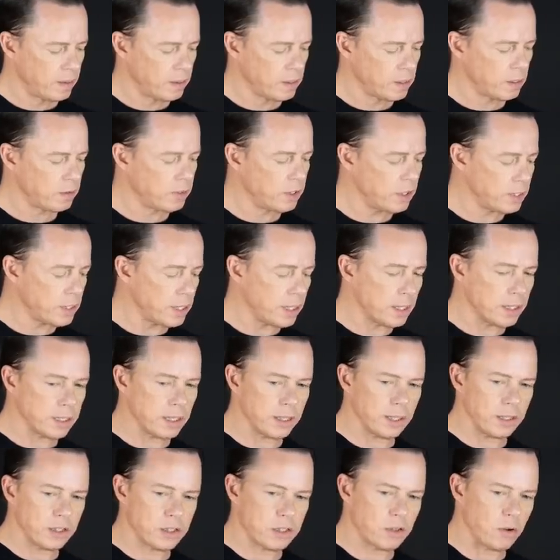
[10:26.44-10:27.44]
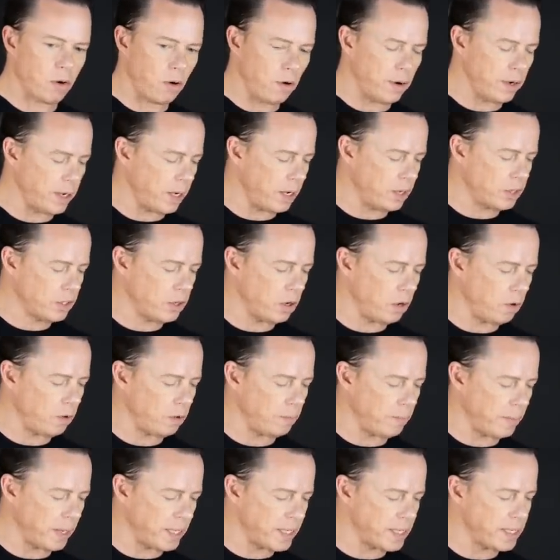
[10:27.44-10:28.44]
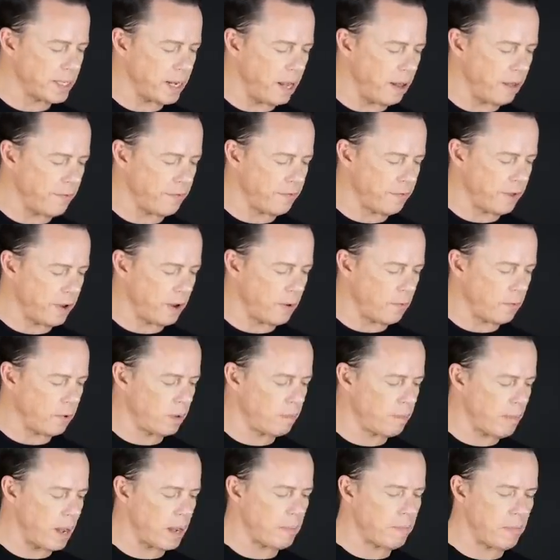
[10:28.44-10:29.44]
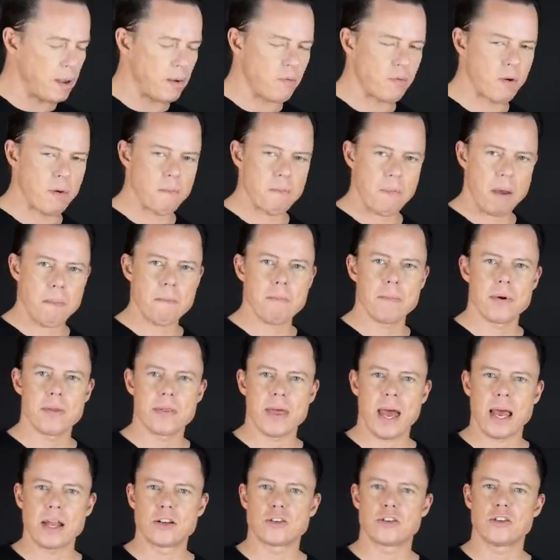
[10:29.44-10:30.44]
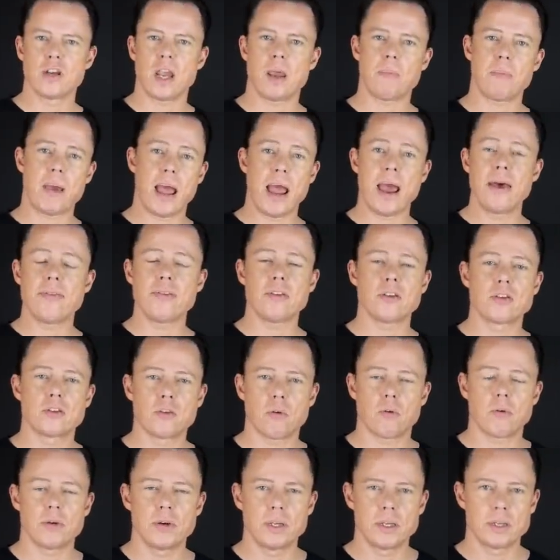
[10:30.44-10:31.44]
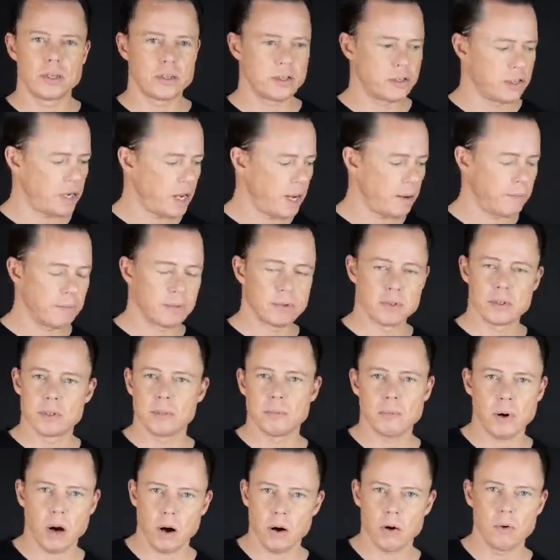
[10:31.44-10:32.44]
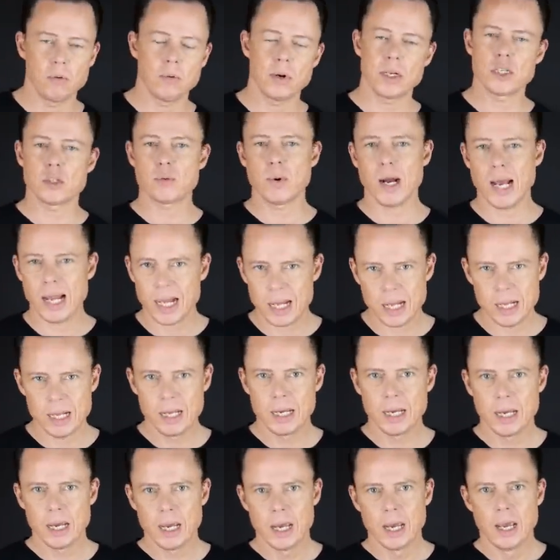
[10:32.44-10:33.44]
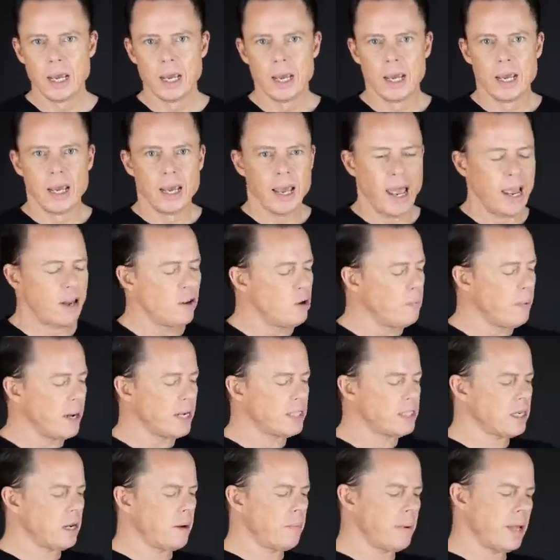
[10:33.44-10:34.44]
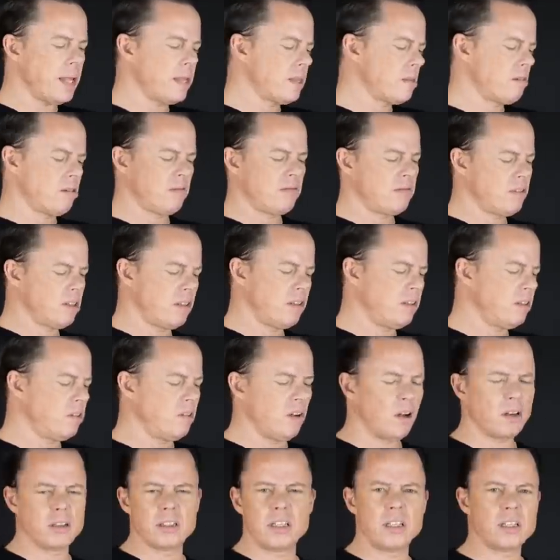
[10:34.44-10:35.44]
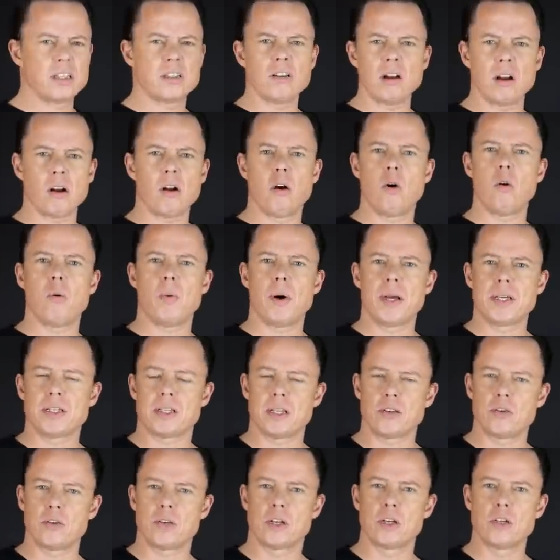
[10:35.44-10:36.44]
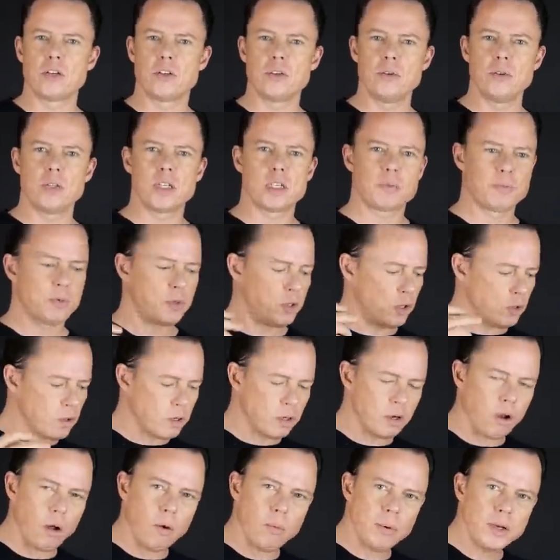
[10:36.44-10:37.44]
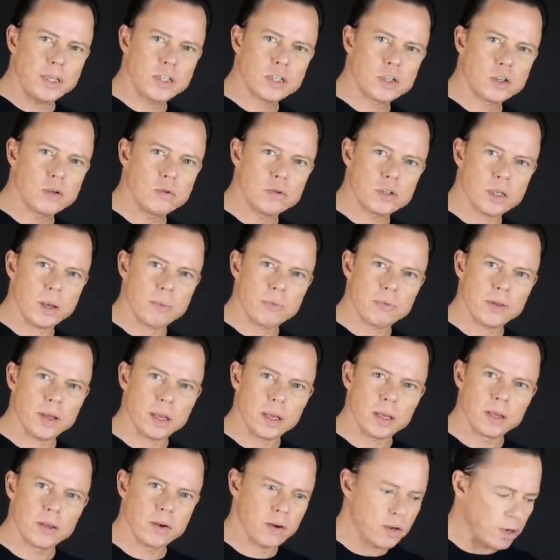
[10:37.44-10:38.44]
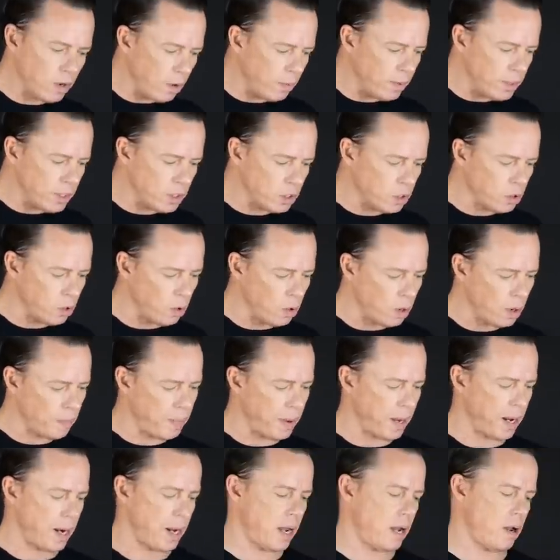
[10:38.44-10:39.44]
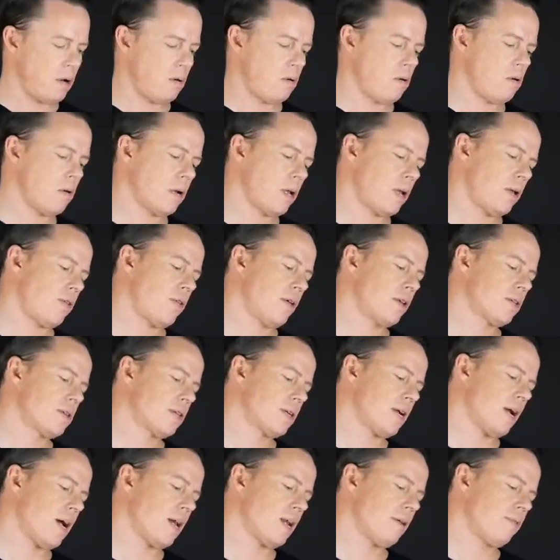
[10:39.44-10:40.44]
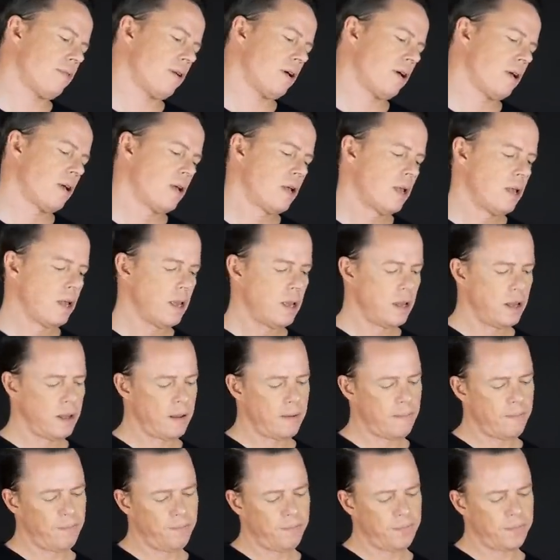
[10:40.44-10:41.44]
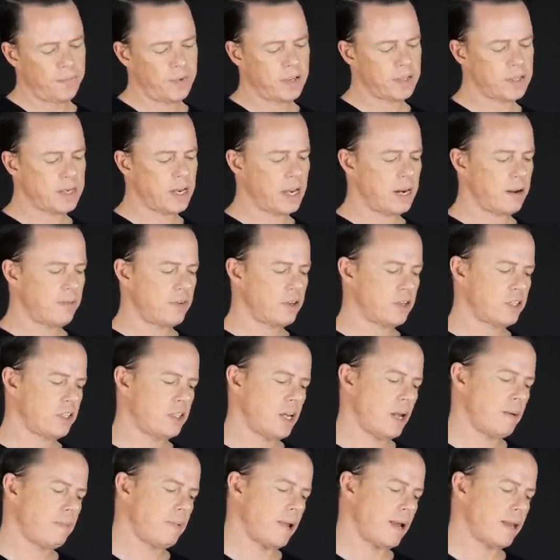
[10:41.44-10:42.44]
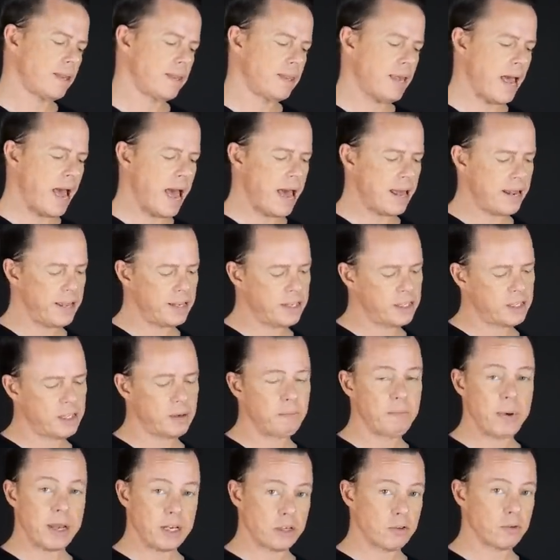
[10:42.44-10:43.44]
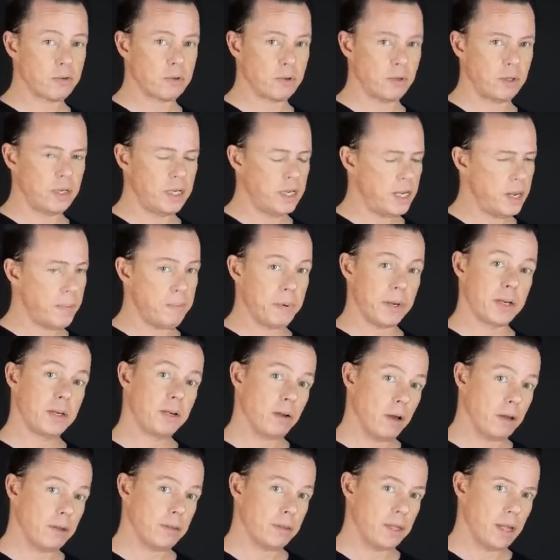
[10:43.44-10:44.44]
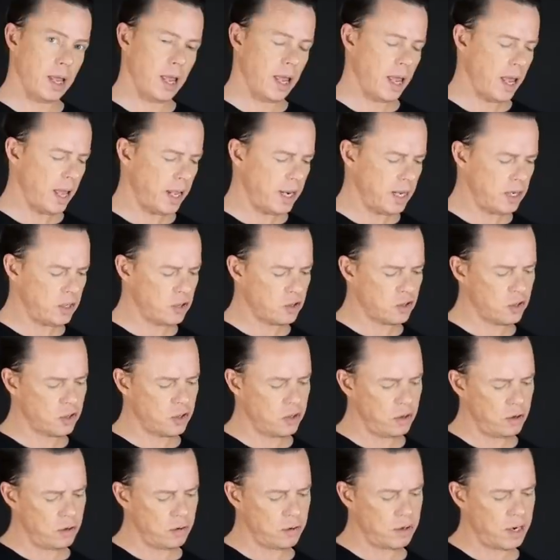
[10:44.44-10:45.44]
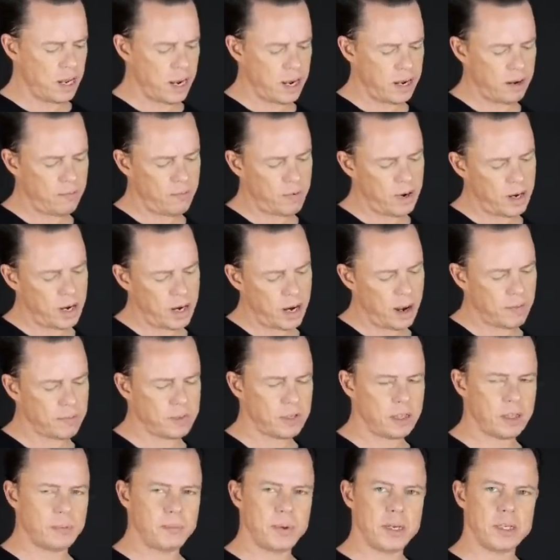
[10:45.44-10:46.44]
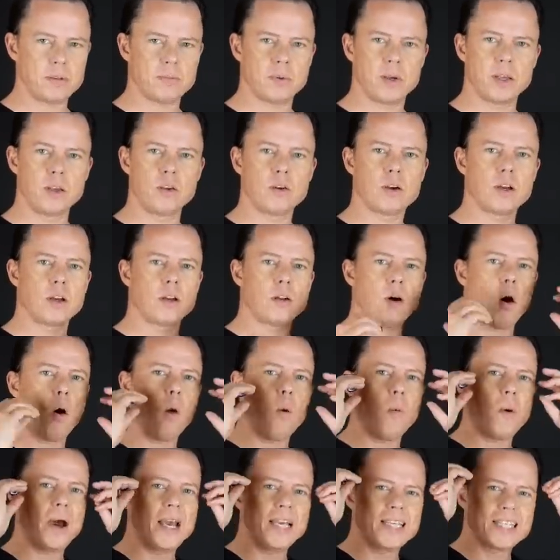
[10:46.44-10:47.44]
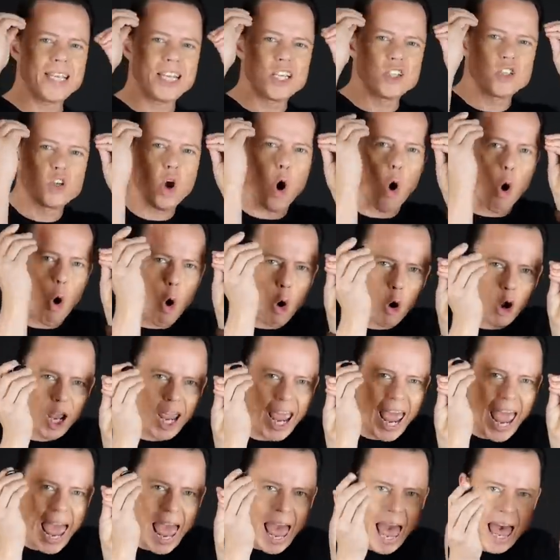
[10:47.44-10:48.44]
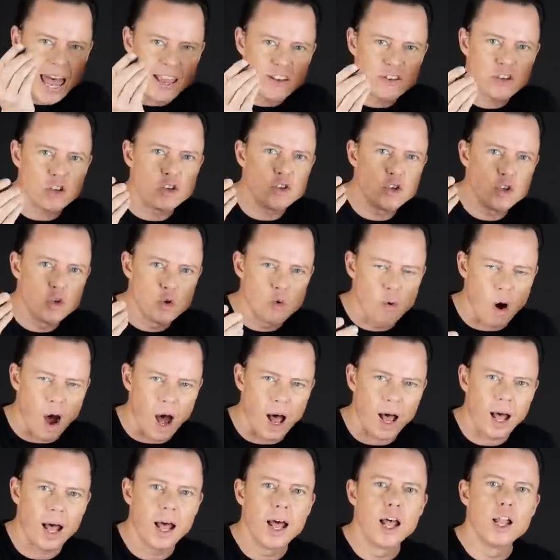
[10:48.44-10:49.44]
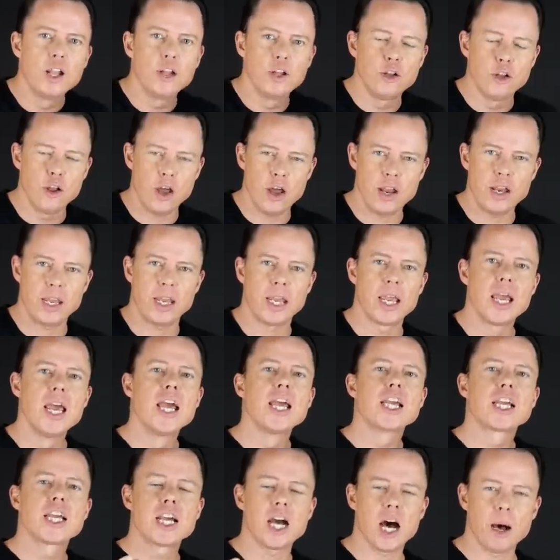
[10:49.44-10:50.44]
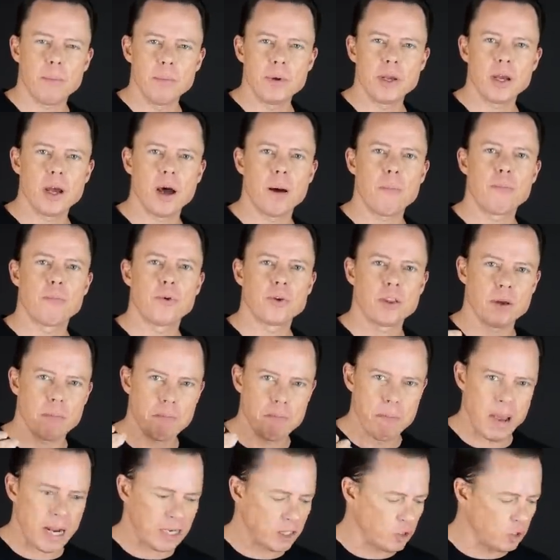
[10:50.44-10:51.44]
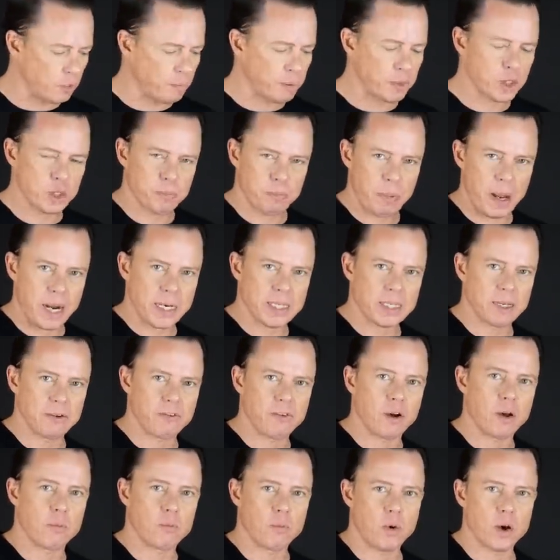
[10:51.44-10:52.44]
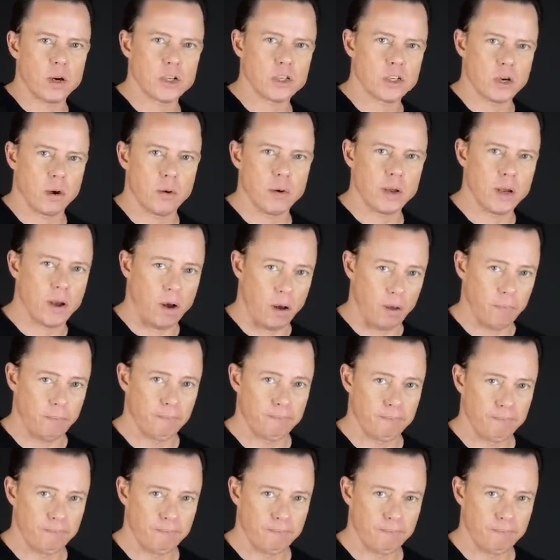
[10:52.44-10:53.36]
So just this little story I told myself here will make me remember that shape and the Dorian shape tomorrow as well. And you might say, well, it's not always that you can do this, but you can always do something. You can always talk about how, okay, there's kind of a shape like that. It's symmetrical here, but not there, and it's skewed. Like when it comes to the B string, you can always talk as you are learning, coming up with a mental perspective on what is going on.